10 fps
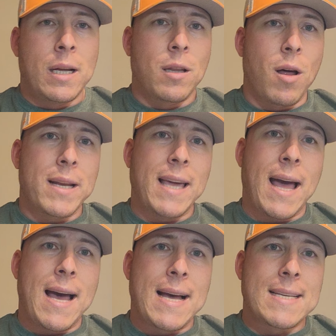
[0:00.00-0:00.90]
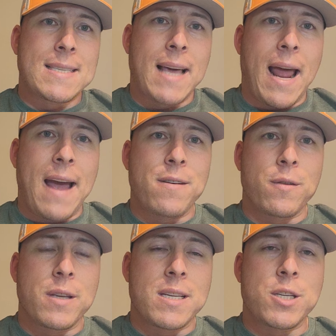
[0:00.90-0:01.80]
A lot of guys that
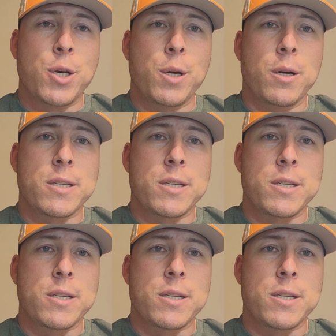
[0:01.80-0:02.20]
after this year